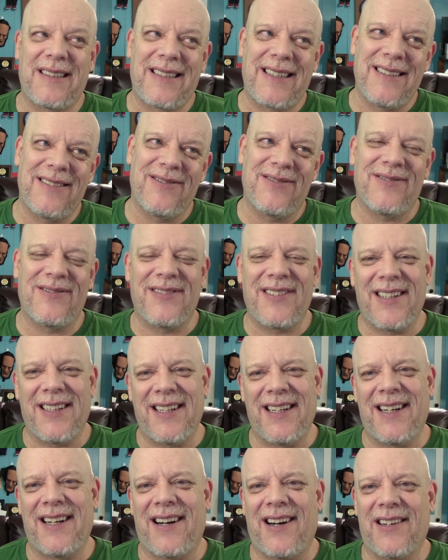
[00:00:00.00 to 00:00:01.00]
can
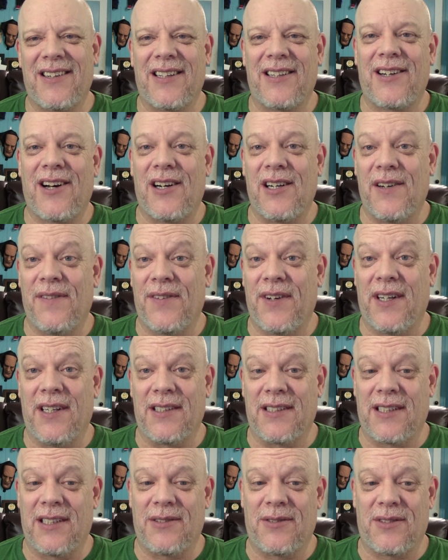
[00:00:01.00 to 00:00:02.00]
really hardly call a
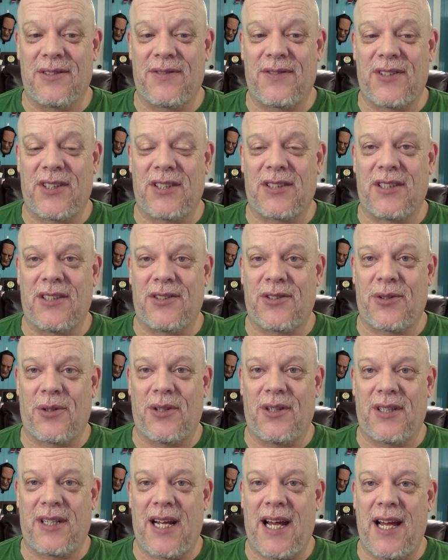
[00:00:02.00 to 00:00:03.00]
villain because it was just a
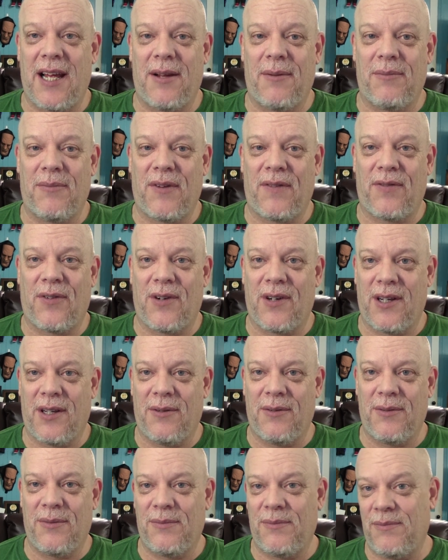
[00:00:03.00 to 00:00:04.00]
short time before
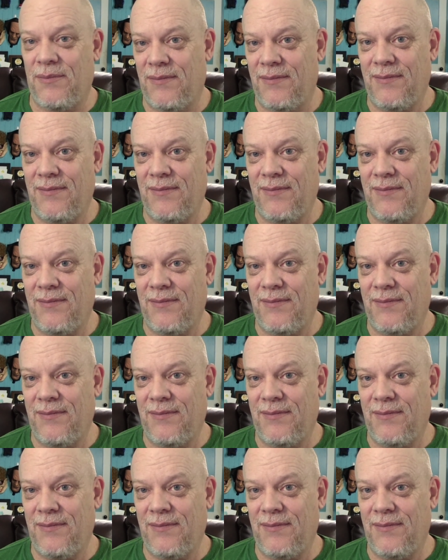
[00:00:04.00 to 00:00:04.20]
he,